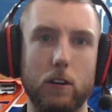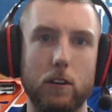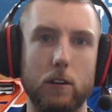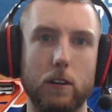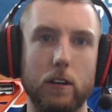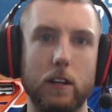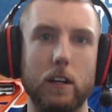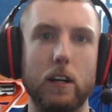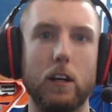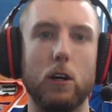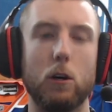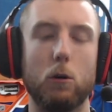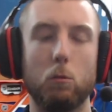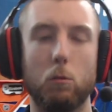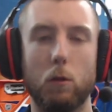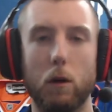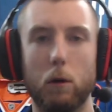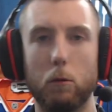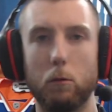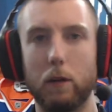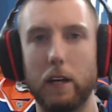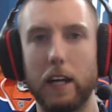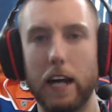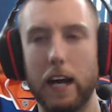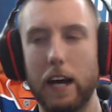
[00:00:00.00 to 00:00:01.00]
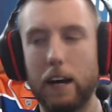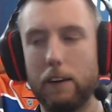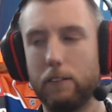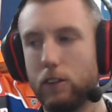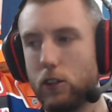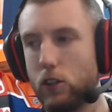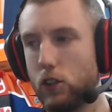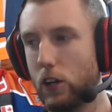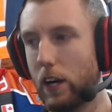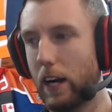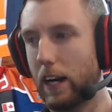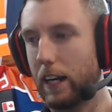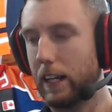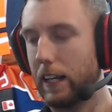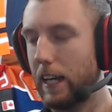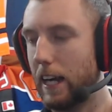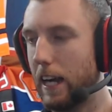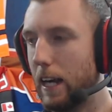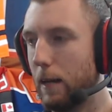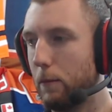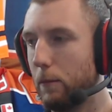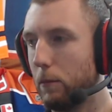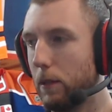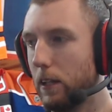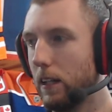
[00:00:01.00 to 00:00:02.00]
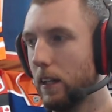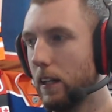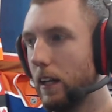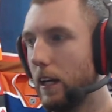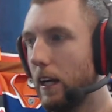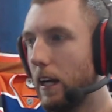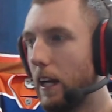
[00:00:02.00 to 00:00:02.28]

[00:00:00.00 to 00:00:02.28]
to what we have in Jack Campbell.